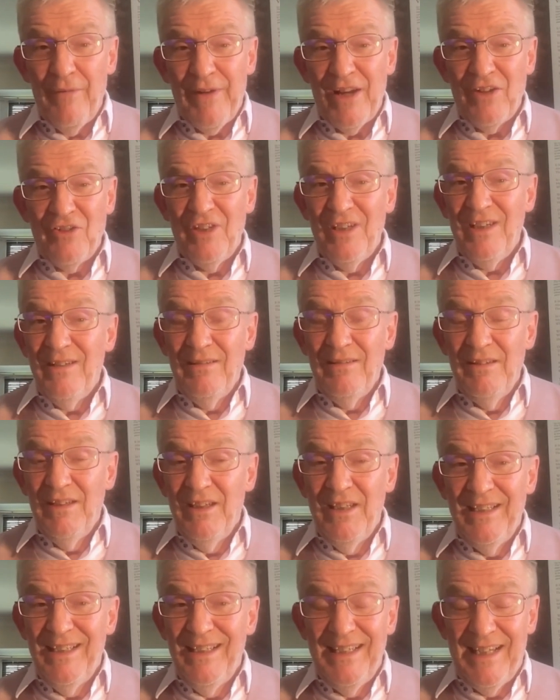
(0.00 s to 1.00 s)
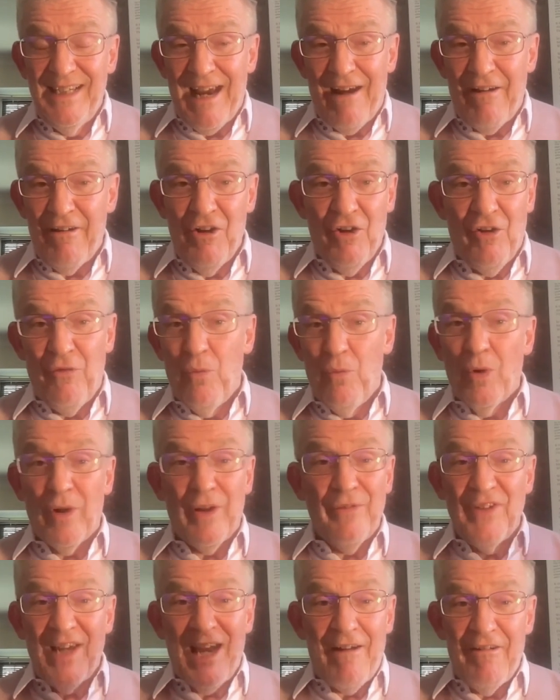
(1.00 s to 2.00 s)
actually carried off what
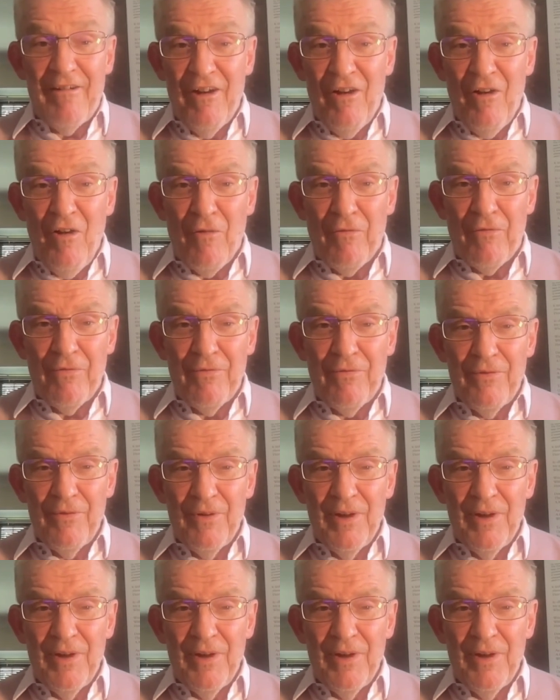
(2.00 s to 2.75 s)
I've carried off?